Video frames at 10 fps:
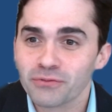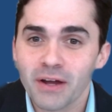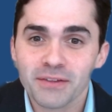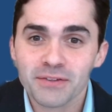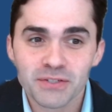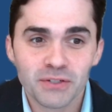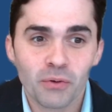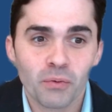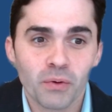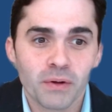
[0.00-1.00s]
friends,
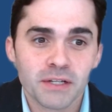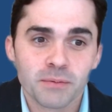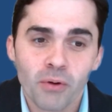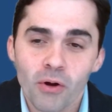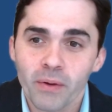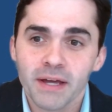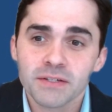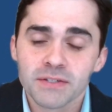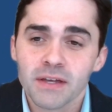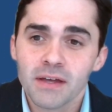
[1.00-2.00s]
went into part
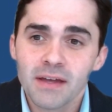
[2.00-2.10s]
ways.